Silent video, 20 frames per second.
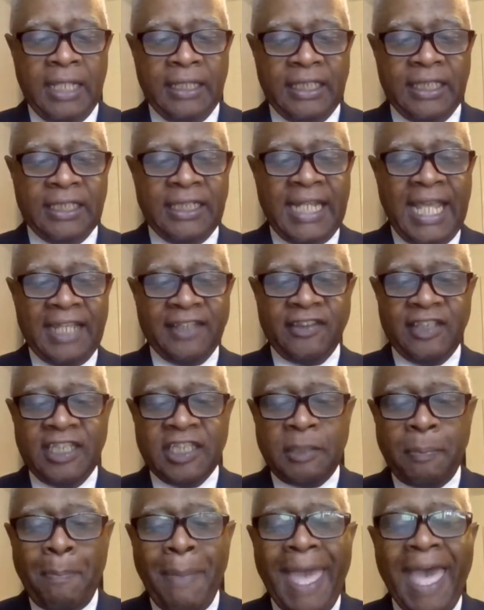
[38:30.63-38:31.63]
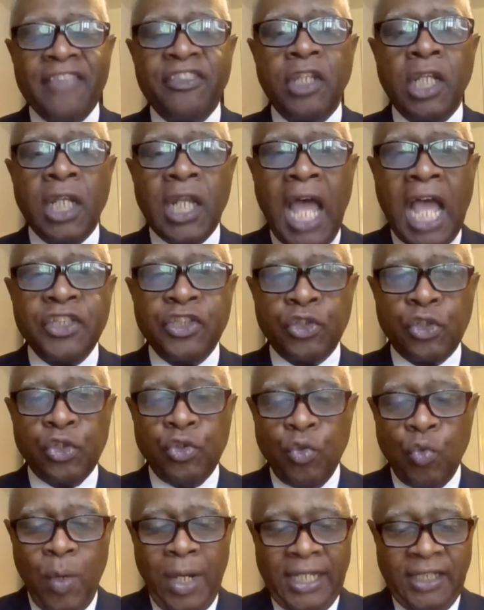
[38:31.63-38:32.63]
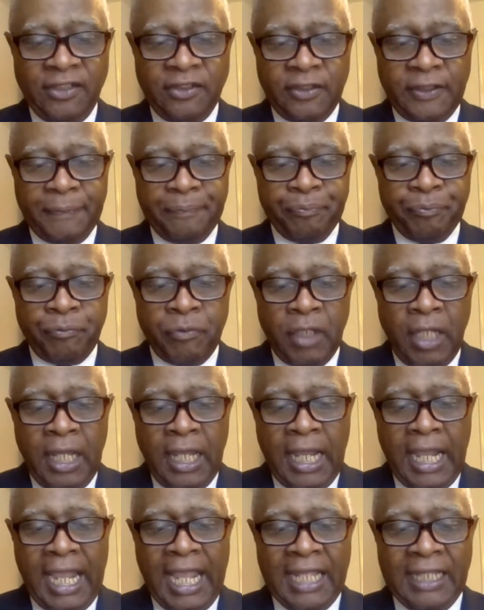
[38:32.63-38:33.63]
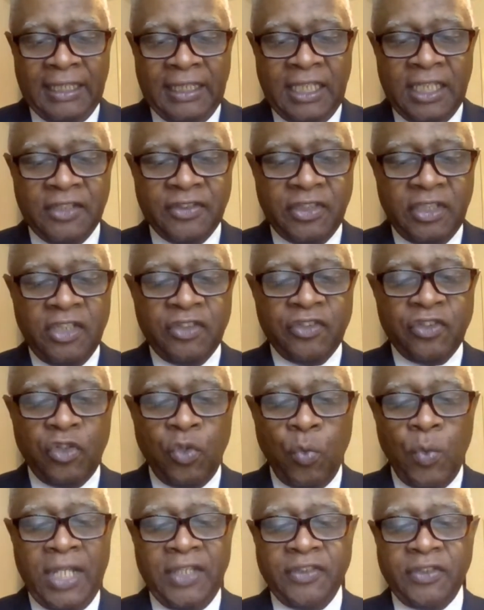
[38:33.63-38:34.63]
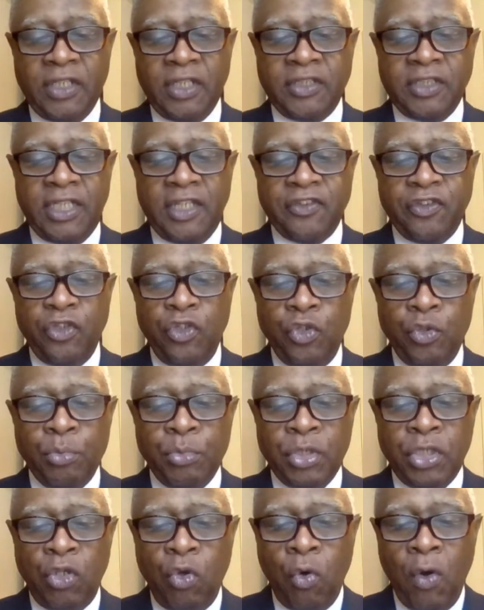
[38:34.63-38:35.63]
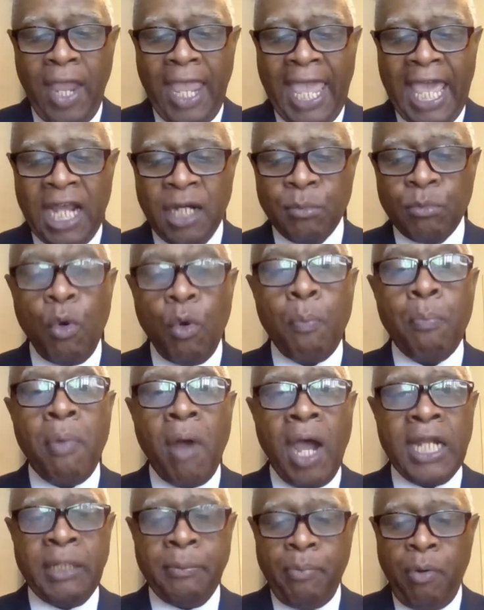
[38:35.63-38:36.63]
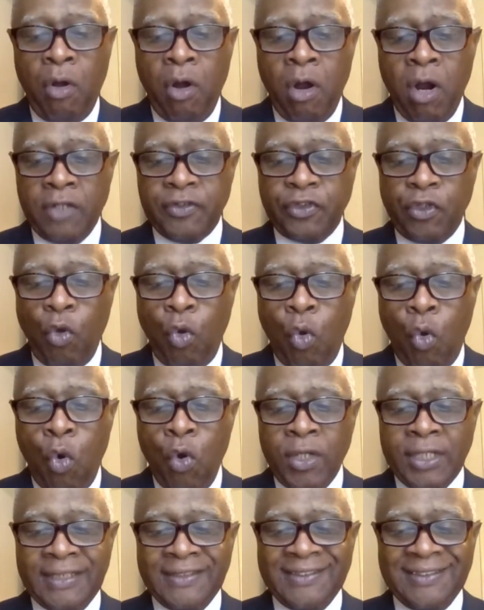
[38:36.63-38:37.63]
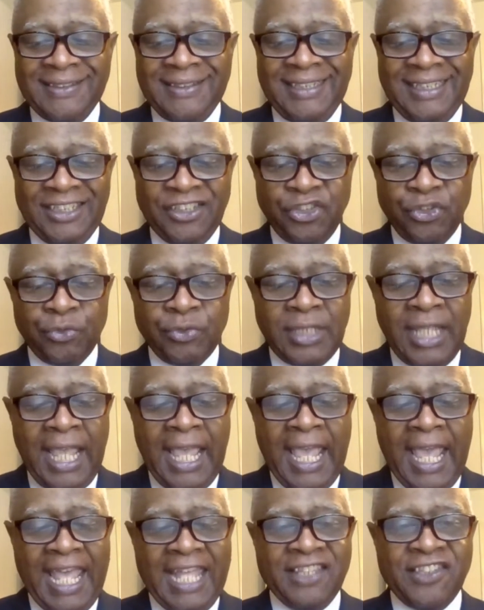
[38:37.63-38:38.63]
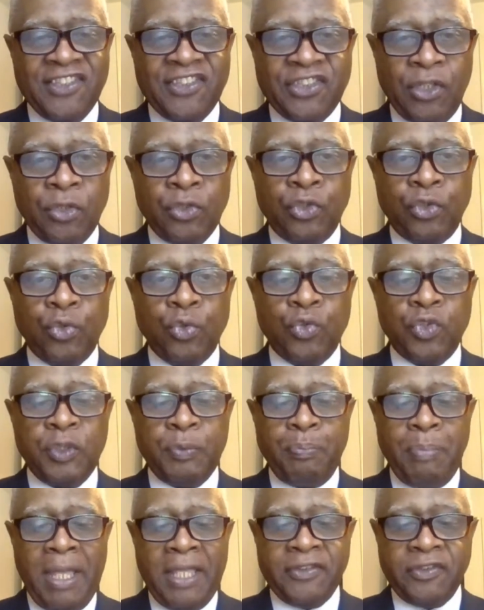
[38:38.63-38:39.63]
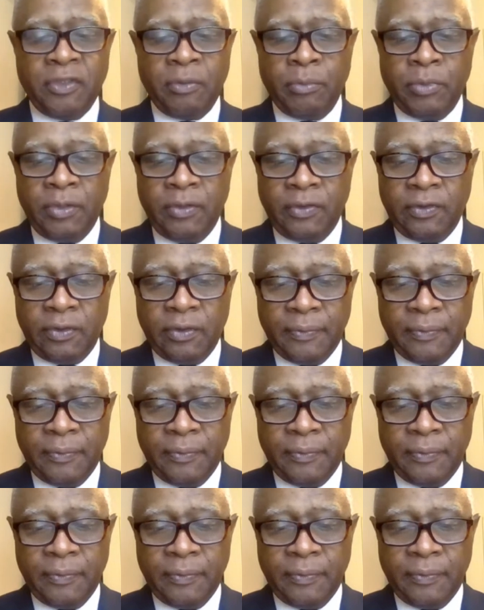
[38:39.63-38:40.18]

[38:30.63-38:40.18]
Then next is pathological waste. And this is the waste such as human or animal body parts, organs, tissues, and surgical specimens.